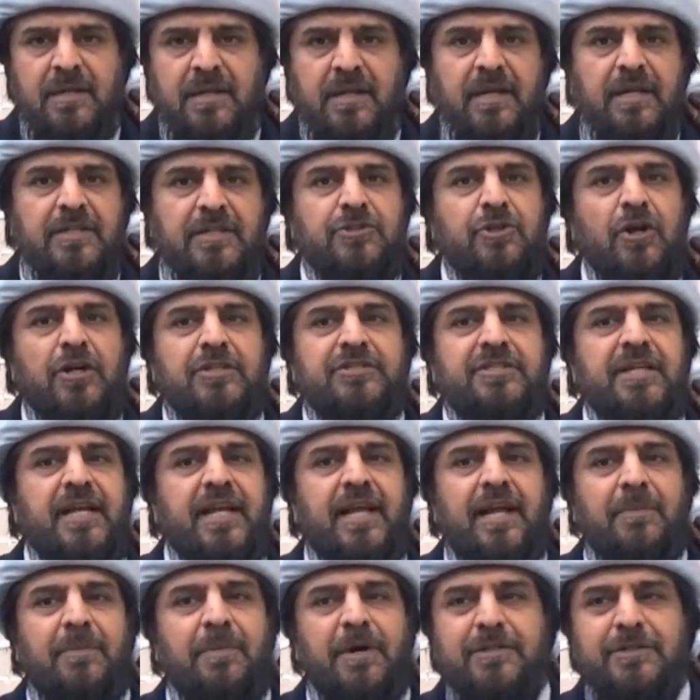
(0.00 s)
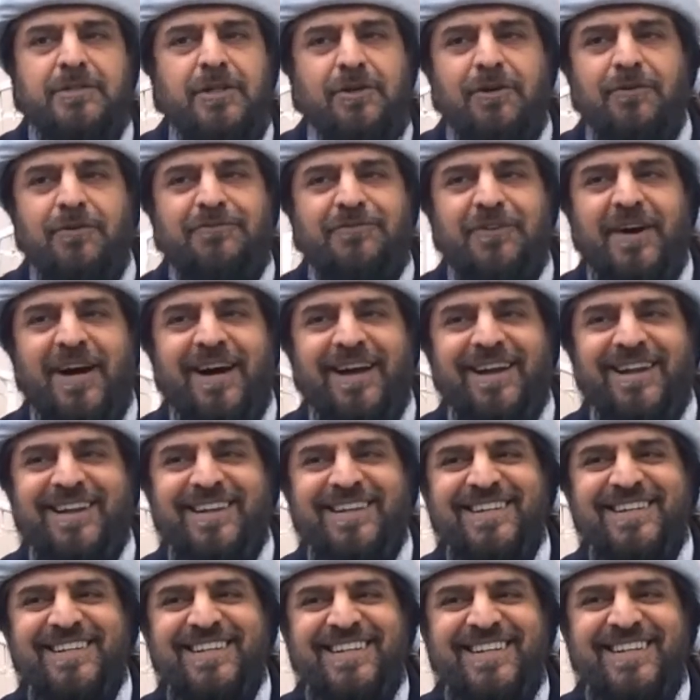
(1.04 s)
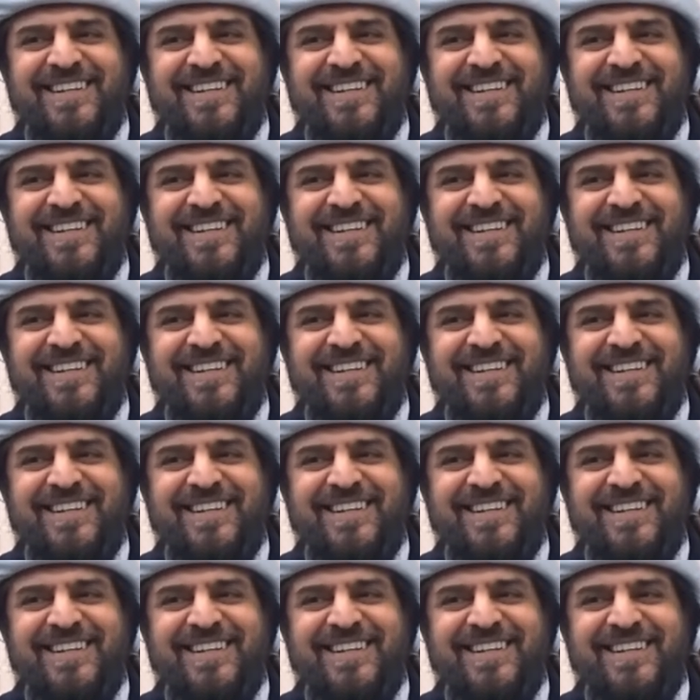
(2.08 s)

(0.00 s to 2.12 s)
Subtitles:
he's not saying about the kuffar.